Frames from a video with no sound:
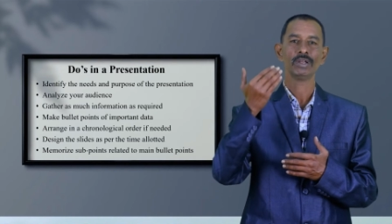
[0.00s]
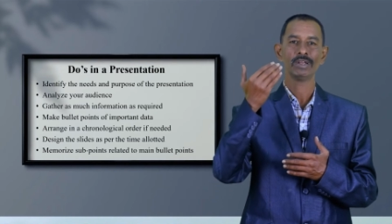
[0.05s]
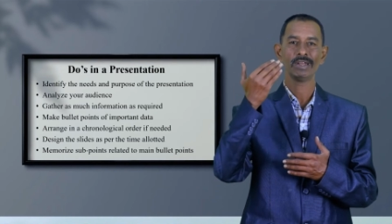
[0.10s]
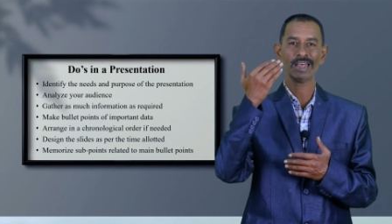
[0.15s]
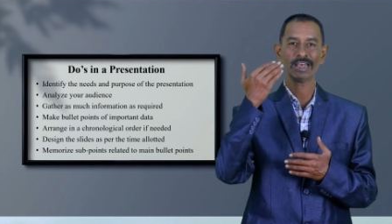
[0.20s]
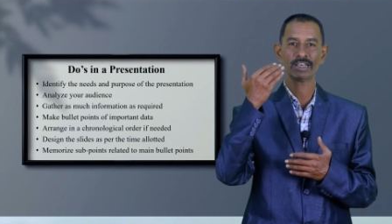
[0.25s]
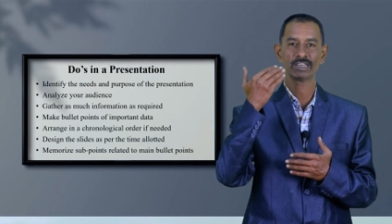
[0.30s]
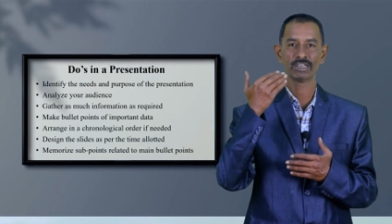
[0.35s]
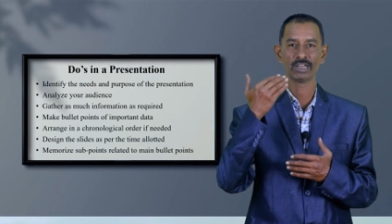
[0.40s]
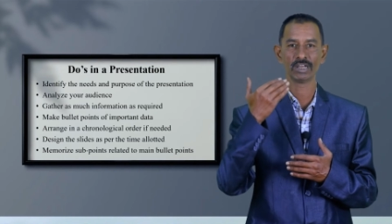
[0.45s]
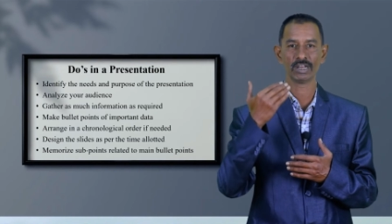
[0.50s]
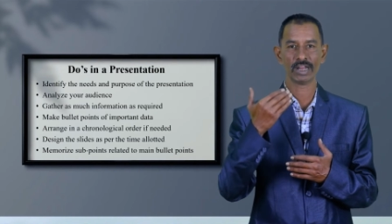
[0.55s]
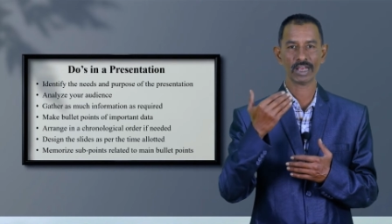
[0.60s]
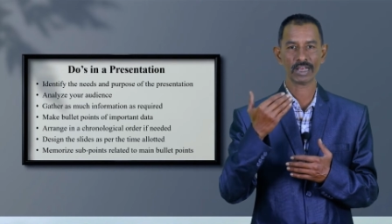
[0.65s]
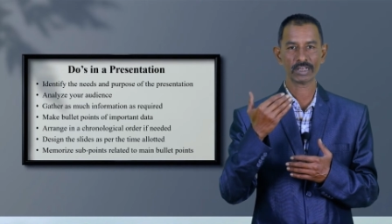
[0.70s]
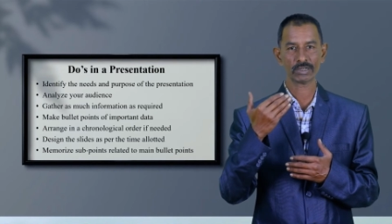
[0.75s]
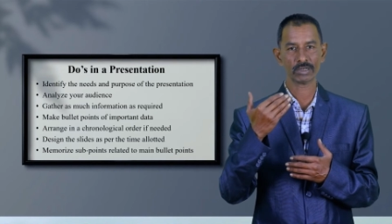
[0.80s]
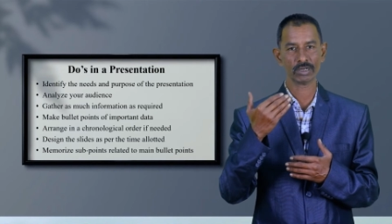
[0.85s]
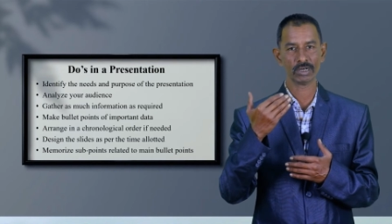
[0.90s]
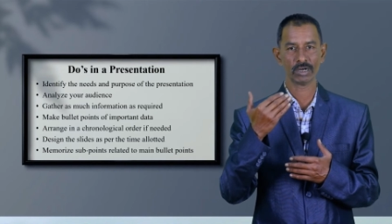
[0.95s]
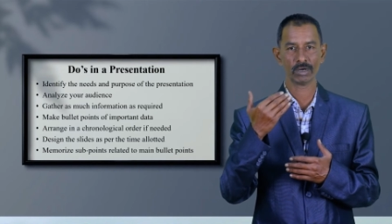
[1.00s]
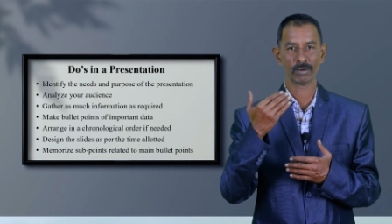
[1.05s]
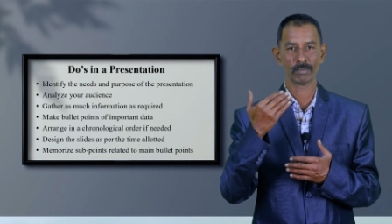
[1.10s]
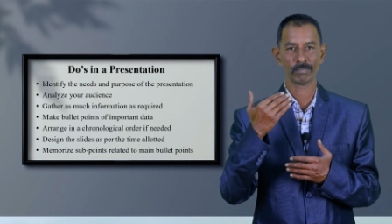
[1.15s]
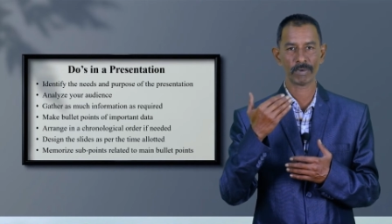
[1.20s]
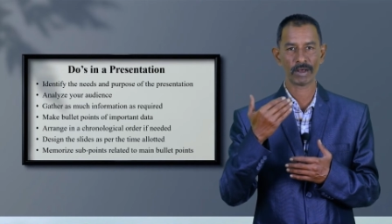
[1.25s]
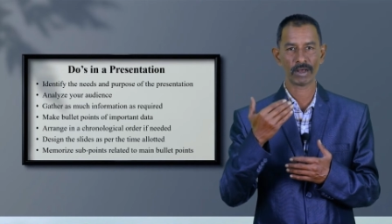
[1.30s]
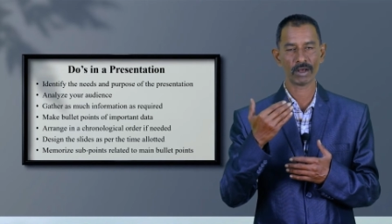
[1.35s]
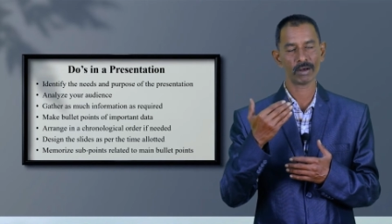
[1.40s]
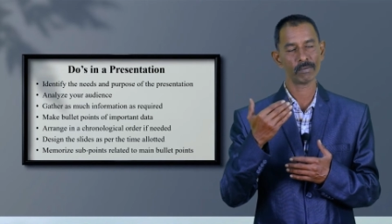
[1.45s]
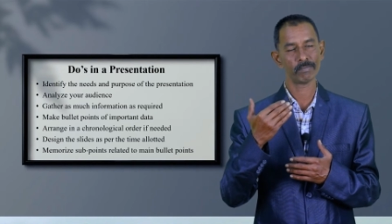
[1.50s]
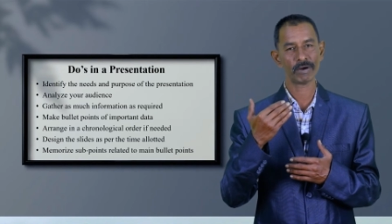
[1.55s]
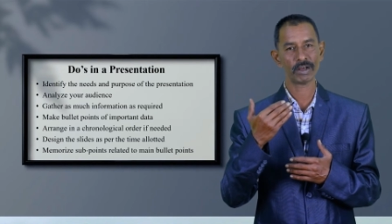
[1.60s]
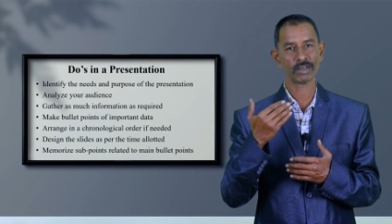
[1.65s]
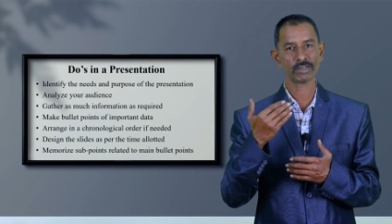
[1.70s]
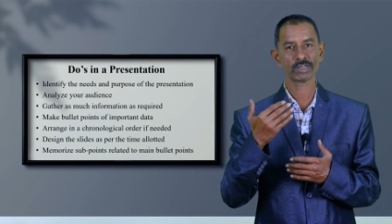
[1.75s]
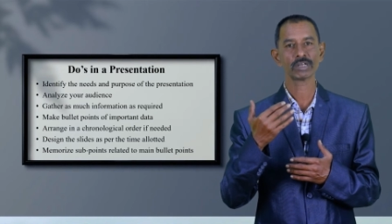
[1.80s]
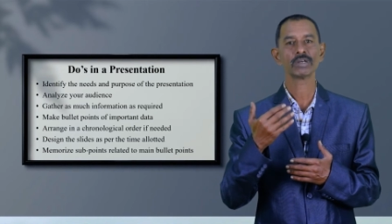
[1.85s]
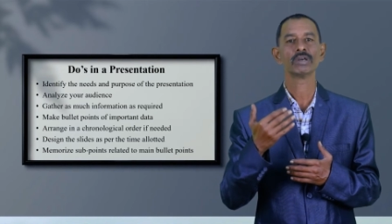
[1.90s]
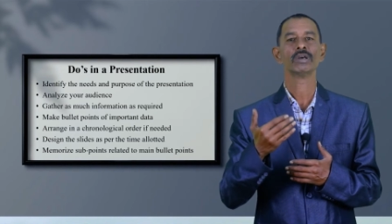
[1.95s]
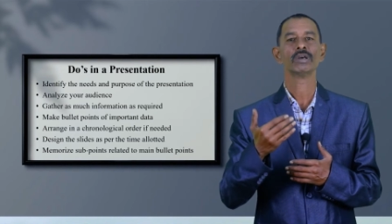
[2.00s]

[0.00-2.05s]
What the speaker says: next the next past,